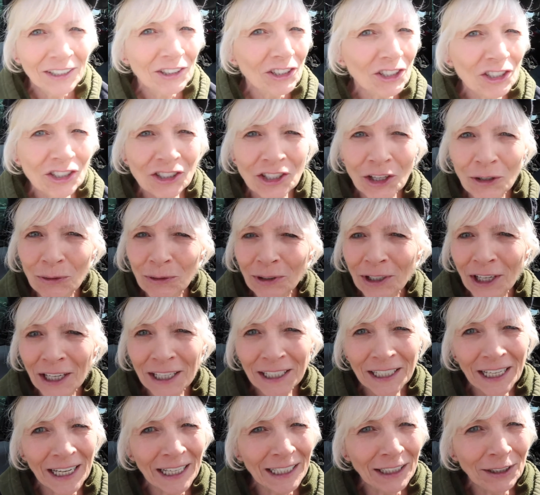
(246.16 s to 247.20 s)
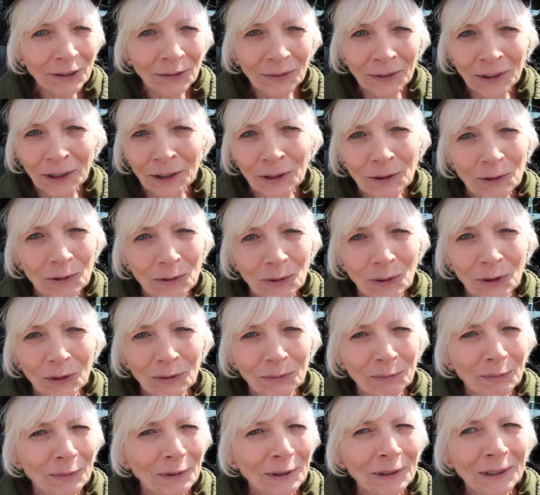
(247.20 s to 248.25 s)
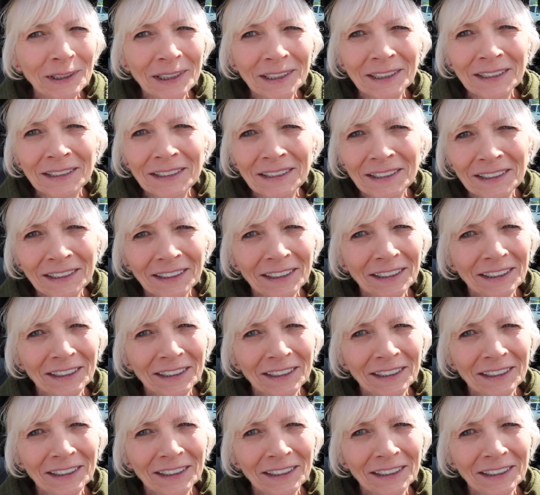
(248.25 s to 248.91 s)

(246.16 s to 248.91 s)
Just don't cut any fingers off, please.